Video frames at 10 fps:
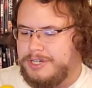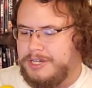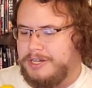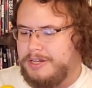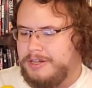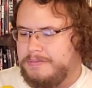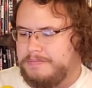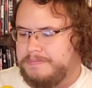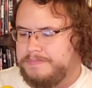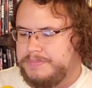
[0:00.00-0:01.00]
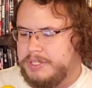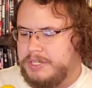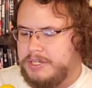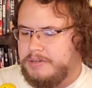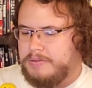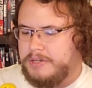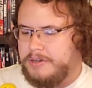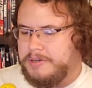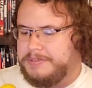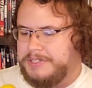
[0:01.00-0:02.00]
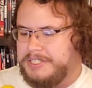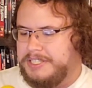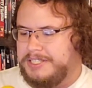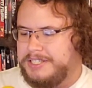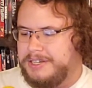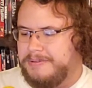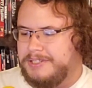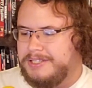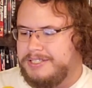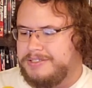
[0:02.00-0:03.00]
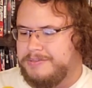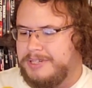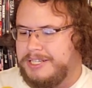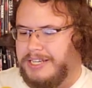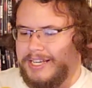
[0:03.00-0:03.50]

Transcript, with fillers: Um we're going up to D tier with this one.